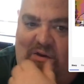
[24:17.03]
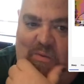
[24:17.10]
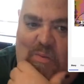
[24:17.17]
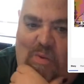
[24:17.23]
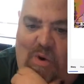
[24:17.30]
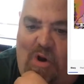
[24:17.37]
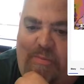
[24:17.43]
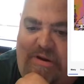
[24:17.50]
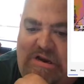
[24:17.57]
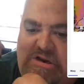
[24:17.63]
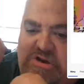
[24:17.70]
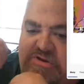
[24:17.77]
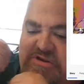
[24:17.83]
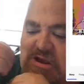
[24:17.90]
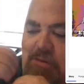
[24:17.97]
we're hoping to
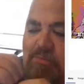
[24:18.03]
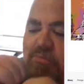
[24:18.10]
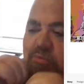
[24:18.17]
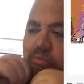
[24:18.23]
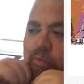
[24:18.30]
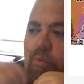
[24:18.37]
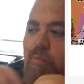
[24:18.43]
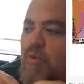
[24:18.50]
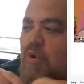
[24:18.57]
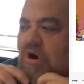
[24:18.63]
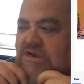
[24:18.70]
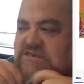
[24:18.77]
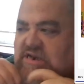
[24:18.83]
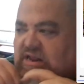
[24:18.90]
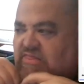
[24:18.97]
do some more
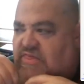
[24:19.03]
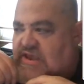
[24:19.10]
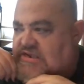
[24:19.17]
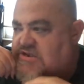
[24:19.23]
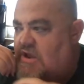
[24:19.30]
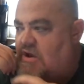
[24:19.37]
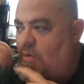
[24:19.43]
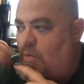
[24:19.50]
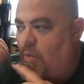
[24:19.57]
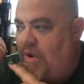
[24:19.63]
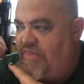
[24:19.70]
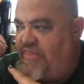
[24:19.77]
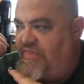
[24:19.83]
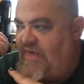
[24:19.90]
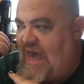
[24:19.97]
exciting things
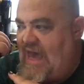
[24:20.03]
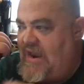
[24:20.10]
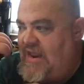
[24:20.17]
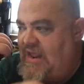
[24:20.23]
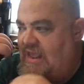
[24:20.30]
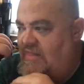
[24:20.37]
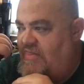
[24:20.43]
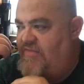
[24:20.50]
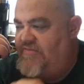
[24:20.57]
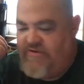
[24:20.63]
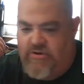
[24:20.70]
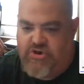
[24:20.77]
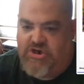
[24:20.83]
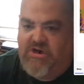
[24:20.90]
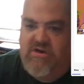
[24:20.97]
with that in the
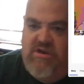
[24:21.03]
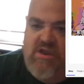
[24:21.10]
future.